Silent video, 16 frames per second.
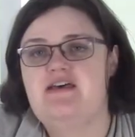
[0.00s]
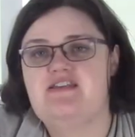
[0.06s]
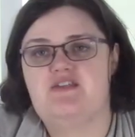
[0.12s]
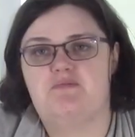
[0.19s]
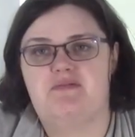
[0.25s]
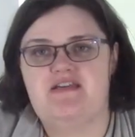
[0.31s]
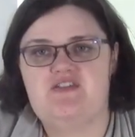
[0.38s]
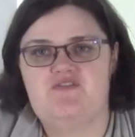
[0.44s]

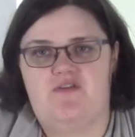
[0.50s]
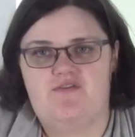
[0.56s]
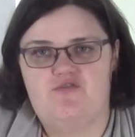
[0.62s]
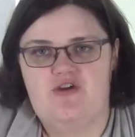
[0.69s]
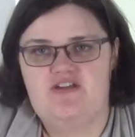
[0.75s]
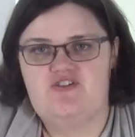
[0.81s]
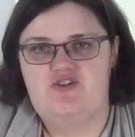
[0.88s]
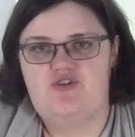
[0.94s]
So please feel
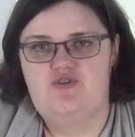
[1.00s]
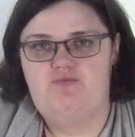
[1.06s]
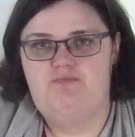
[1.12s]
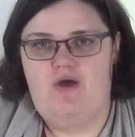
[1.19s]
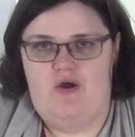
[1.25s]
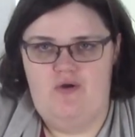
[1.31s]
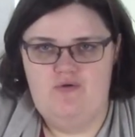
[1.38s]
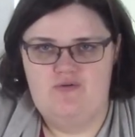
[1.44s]
free to
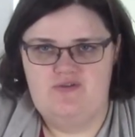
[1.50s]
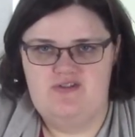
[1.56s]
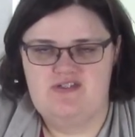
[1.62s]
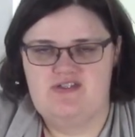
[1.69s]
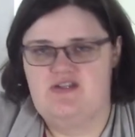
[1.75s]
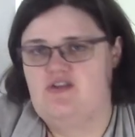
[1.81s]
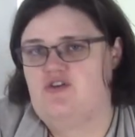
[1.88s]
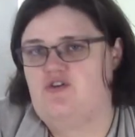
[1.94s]

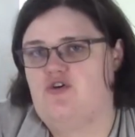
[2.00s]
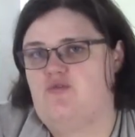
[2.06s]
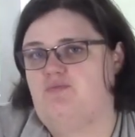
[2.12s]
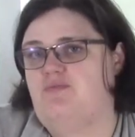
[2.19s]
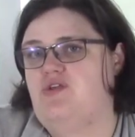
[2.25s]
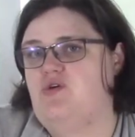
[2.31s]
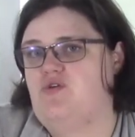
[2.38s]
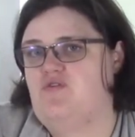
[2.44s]
post your
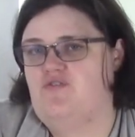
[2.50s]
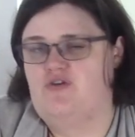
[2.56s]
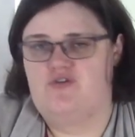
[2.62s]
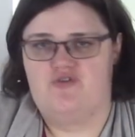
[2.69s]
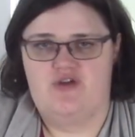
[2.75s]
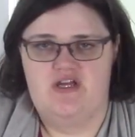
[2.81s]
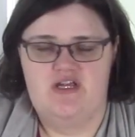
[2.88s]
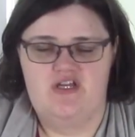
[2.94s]
beautiful
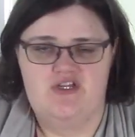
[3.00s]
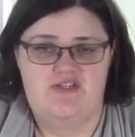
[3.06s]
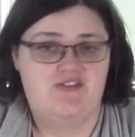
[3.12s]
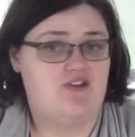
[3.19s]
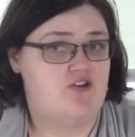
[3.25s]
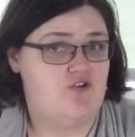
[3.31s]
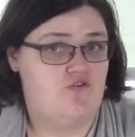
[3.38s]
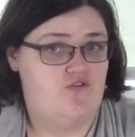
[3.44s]

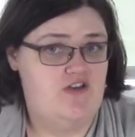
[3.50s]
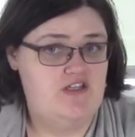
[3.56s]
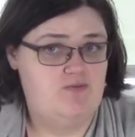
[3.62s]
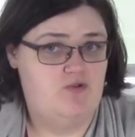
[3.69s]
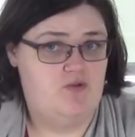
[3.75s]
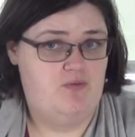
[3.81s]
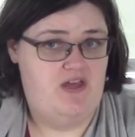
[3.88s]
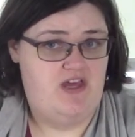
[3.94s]
creations on our
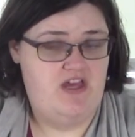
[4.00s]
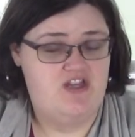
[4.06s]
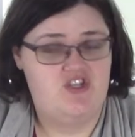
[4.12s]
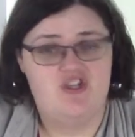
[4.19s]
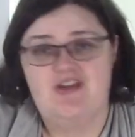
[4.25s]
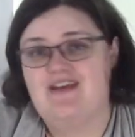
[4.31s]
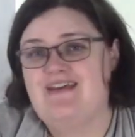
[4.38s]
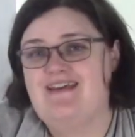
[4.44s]
Facebook
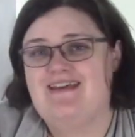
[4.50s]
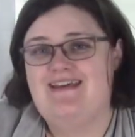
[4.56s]
page.